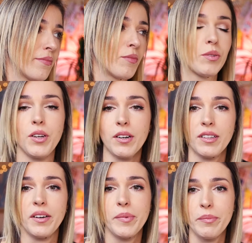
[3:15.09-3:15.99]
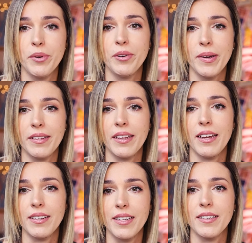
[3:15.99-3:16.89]
we'll talk a little bit more about
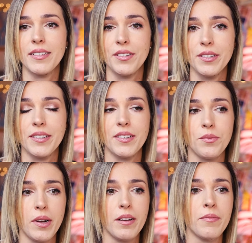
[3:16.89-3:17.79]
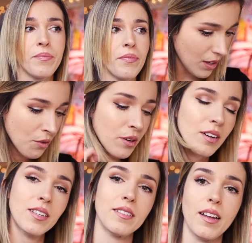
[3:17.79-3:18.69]
that in this series as well. We're
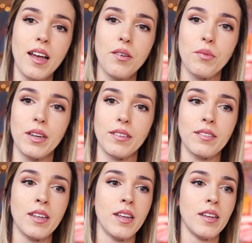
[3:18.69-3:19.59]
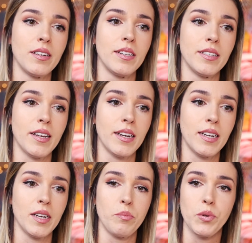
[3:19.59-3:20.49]
going to start with
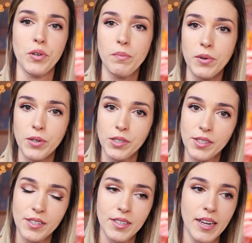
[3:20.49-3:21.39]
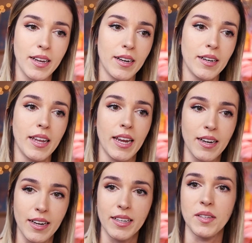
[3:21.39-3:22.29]
designing mood boards and
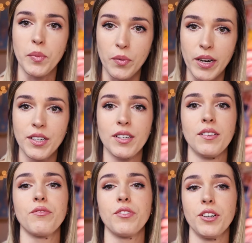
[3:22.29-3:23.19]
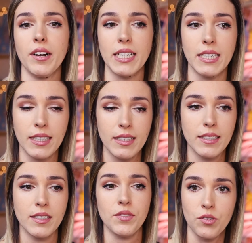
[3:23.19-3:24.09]
gaining inspiration for your
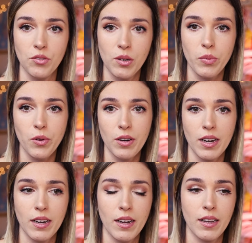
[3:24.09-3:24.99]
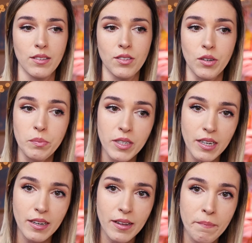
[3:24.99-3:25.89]
ideas, storyboarding and
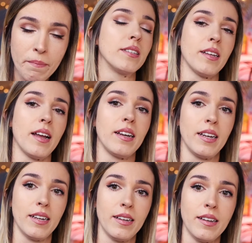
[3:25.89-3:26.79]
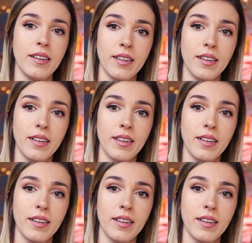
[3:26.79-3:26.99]
scripting, designing,